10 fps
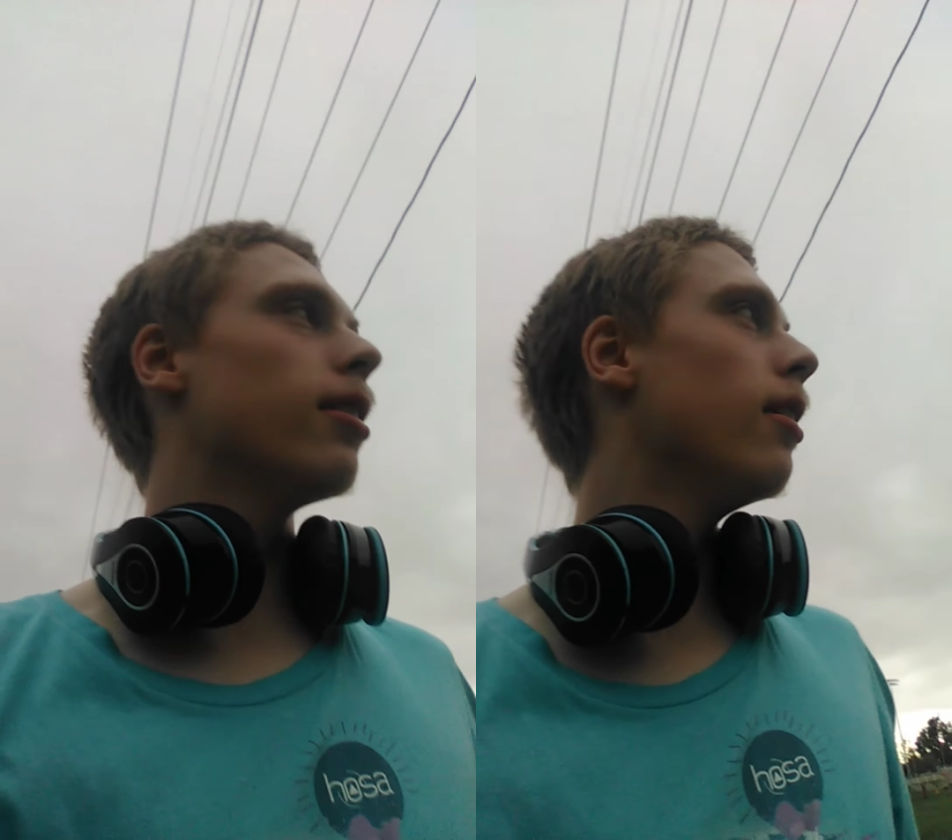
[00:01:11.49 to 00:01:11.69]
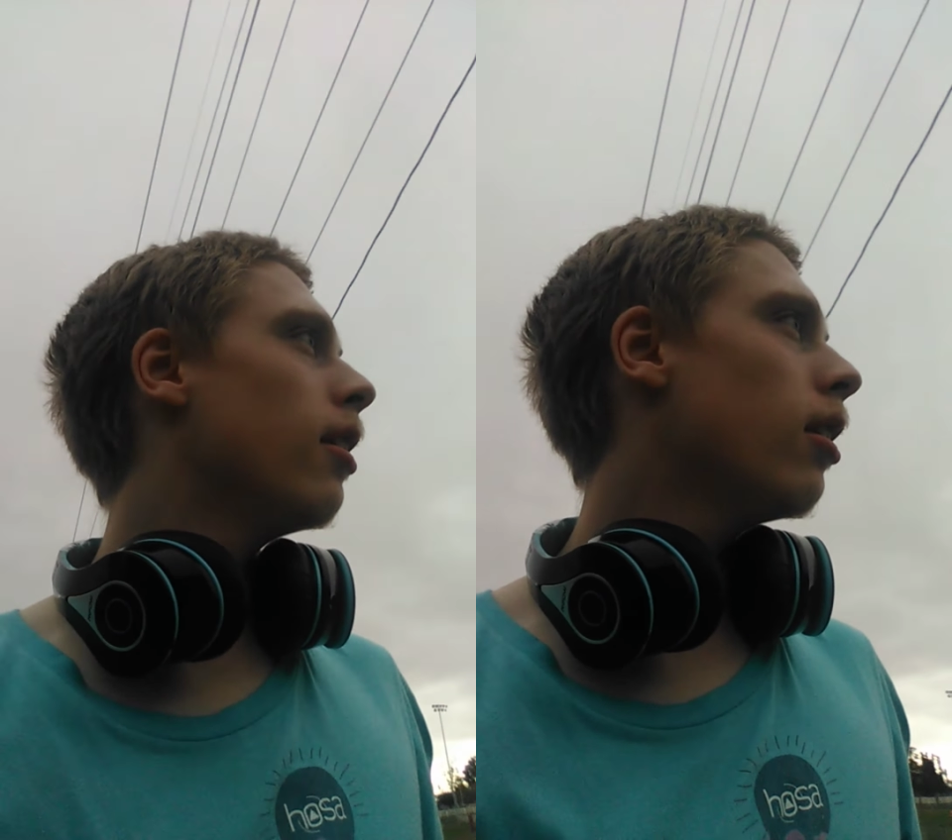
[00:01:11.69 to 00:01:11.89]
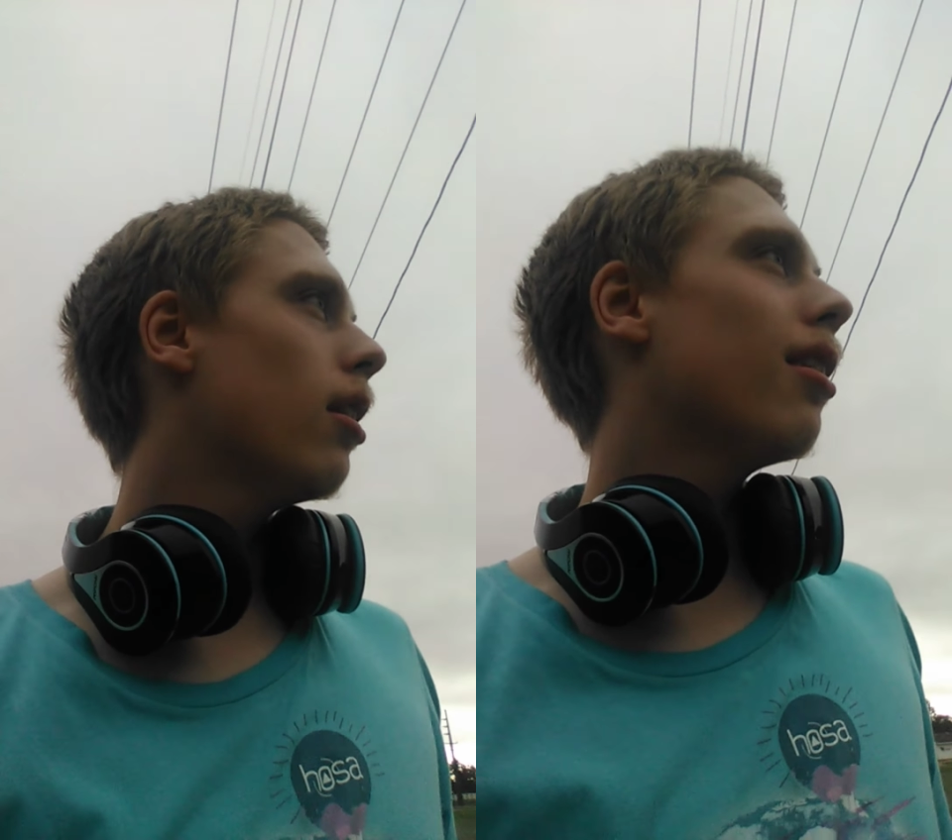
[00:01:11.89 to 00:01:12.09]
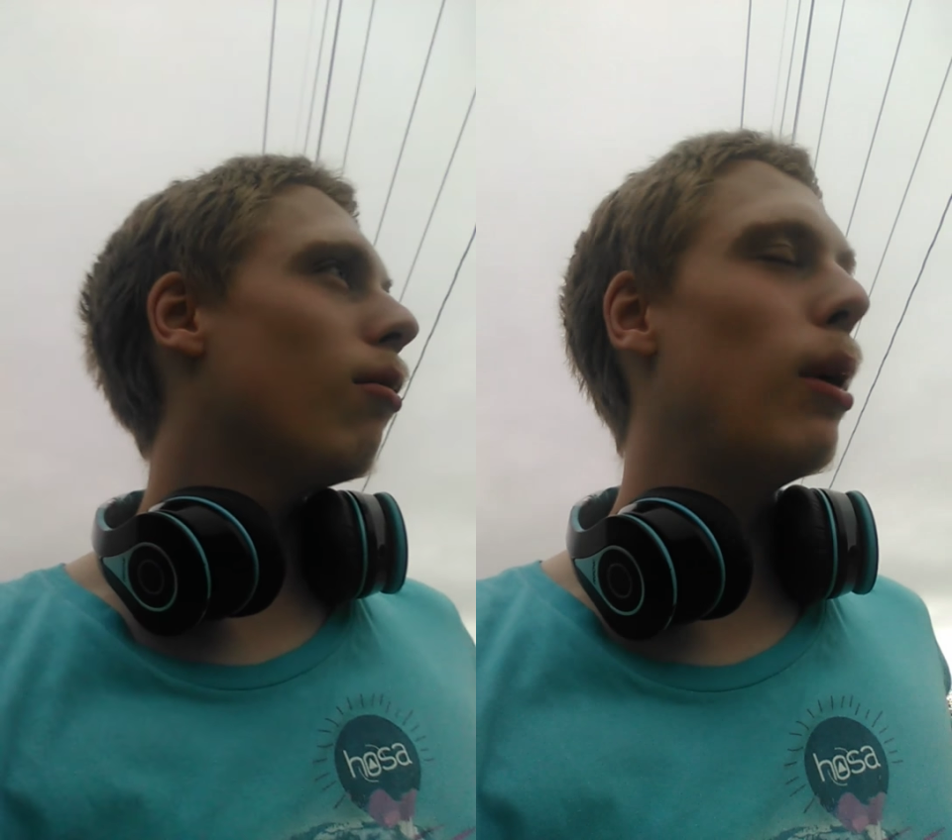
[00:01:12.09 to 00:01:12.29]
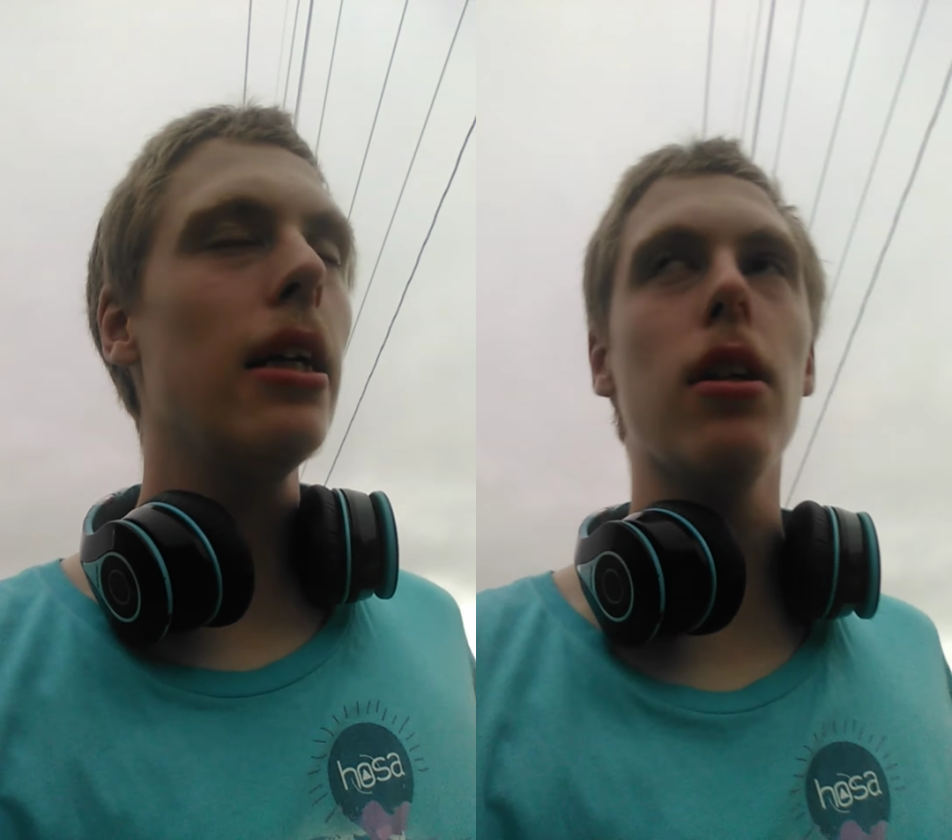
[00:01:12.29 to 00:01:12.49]

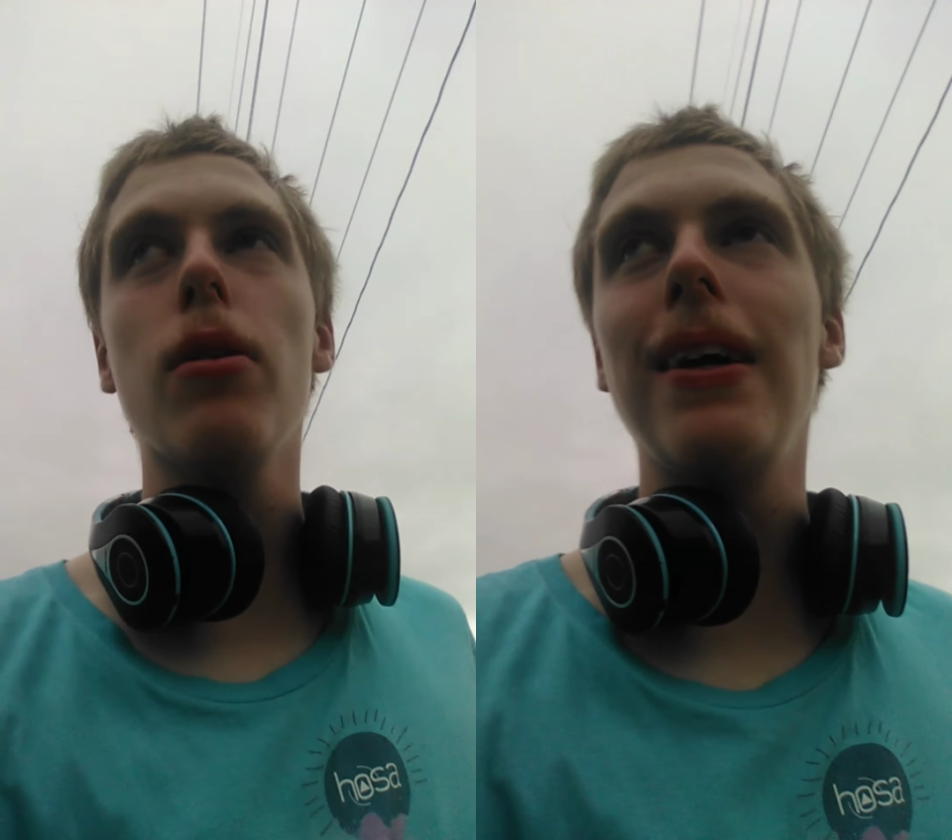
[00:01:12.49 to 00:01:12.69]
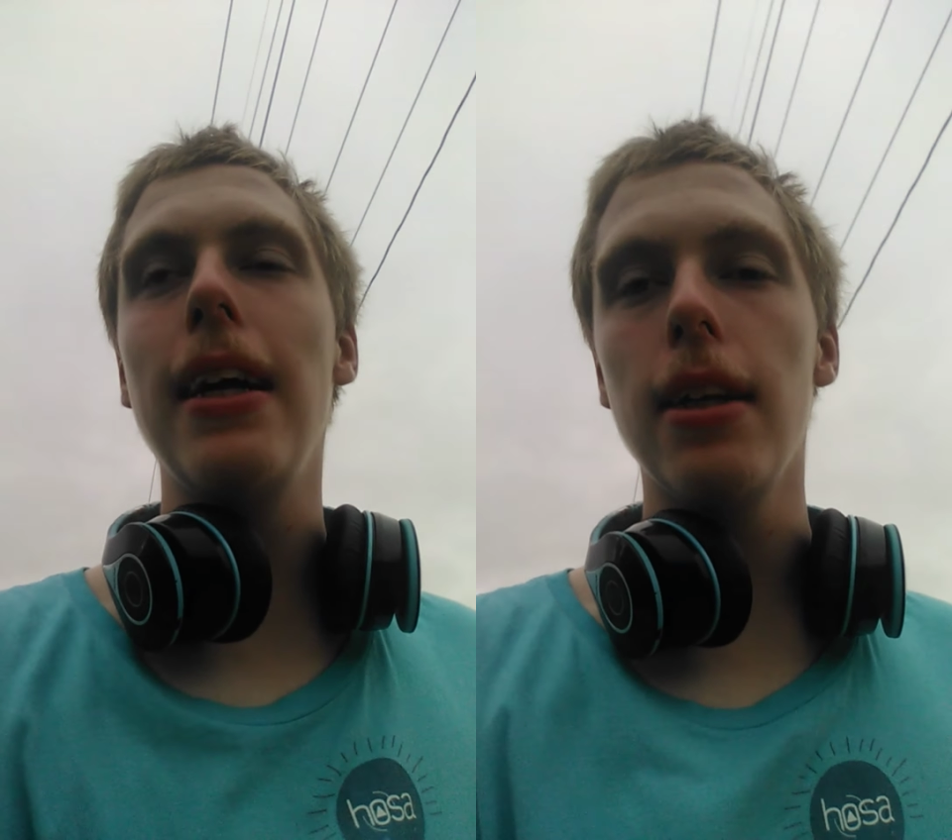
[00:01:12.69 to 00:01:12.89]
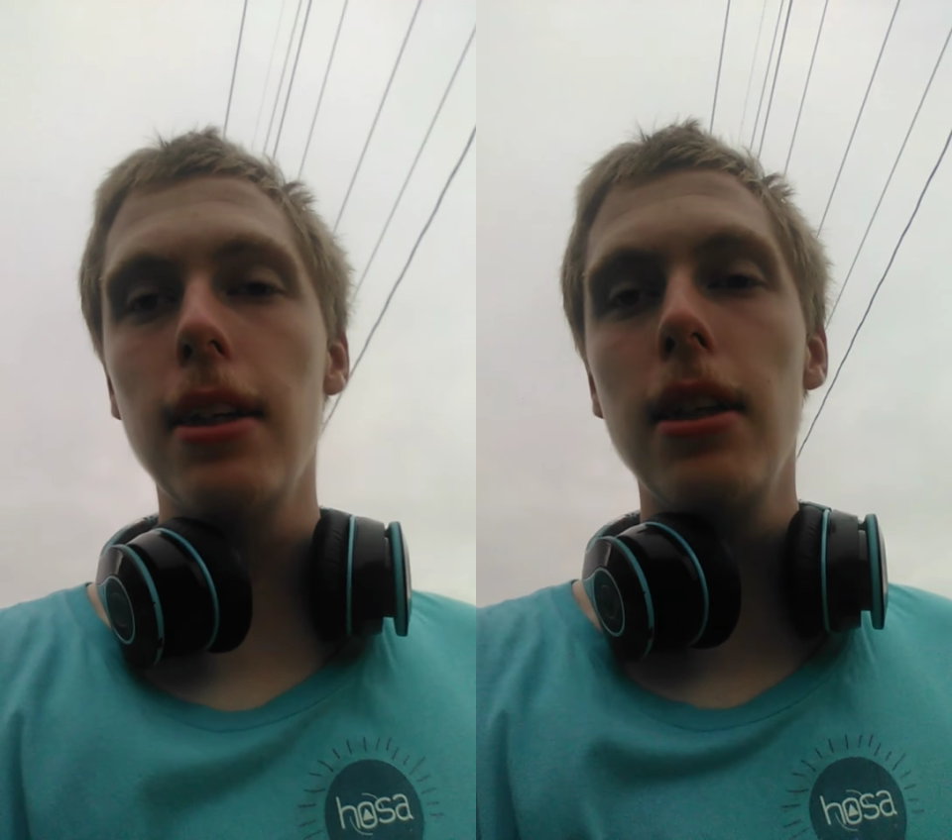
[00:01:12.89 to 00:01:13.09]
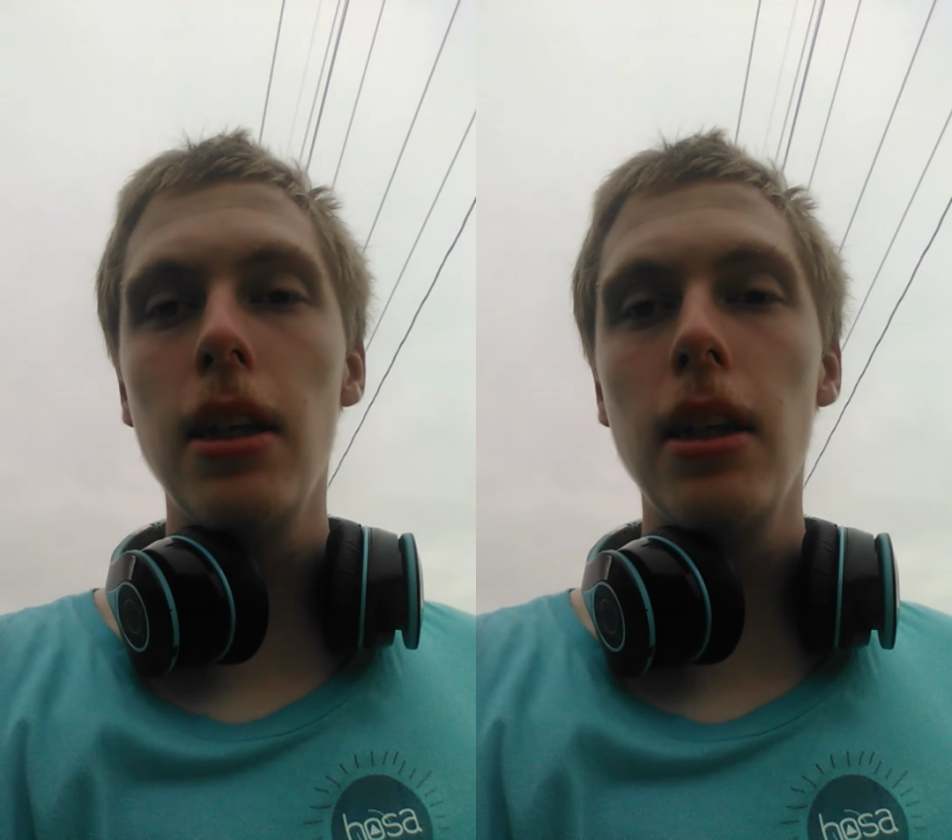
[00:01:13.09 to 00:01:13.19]
the wind or the rain.